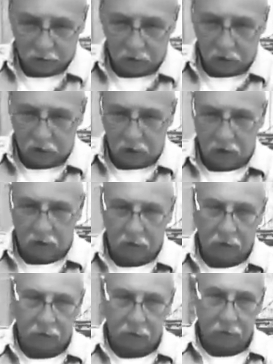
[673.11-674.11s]
you
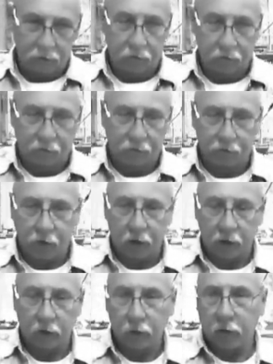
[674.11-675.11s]
know,
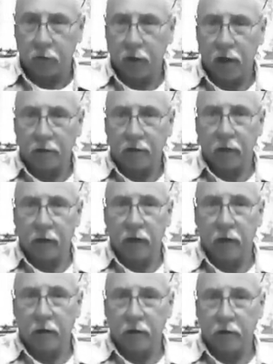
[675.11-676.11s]
there's people out
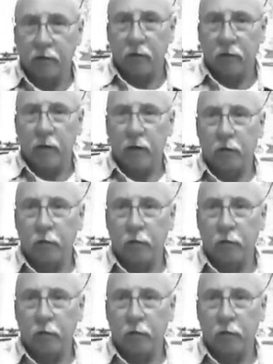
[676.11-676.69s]
there that are